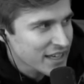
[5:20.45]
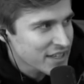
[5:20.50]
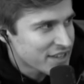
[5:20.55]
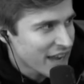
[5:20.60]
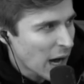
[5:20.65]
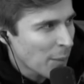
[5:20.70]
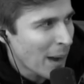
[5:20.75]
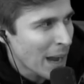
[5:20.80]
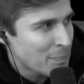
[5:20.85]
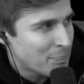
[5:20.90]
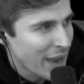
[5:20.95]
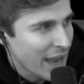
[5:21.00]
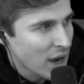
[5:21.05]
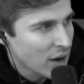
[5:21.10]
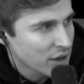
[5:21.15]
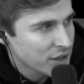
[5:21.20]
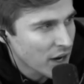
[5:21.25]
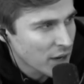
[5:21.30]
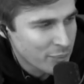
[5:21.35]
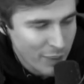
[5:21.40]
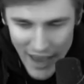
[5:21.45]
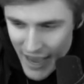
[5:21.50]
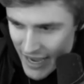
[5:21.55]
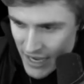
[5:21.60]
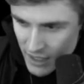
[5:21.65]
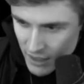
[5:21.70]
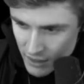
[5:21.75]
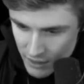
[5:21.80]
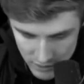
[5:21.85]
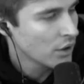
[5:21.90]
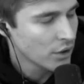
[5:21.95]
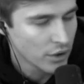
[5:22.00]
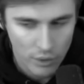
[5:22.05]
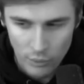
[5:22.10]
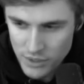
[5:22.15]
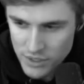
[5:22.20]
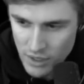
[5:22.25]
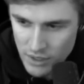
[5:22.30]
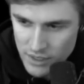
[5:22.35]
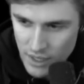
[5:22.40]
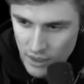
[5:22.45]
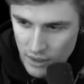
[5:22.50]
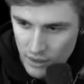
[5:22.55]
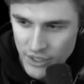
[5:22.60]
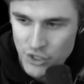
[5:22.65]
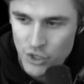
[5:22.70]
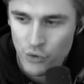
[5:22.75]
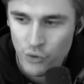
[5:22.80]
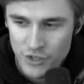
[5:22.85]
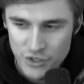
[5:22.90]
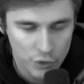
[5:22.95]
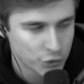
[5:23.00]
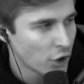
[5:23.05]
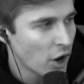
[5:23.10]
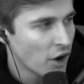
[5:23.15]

and put on LudwigAhgren. I went to sleep, and I woke